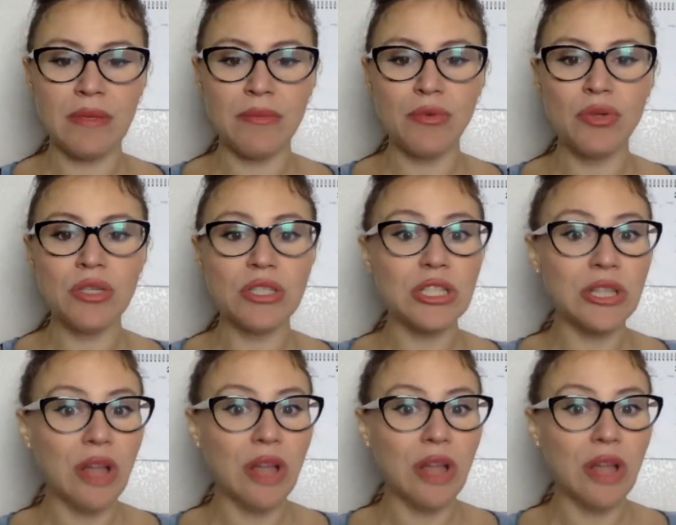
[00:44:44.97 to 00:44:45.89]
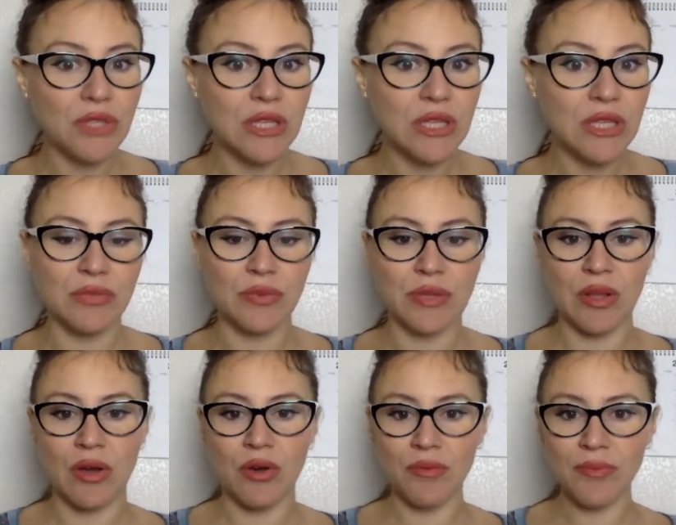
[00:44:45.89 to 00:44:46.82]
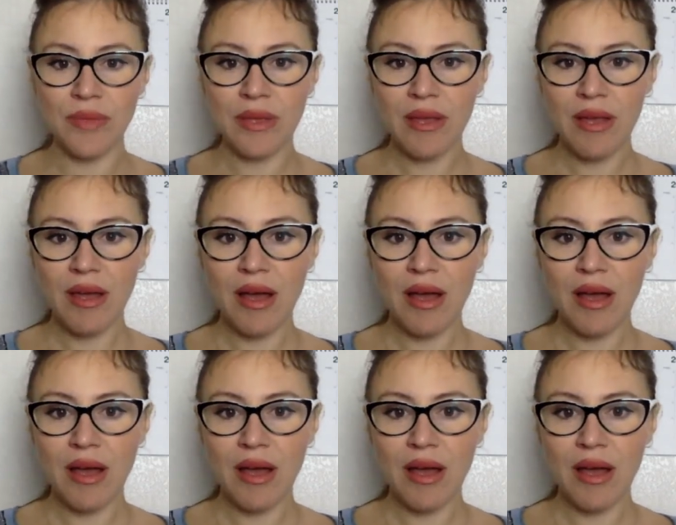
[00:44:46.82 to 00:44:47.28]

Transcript: and the moon is love sick, as we know.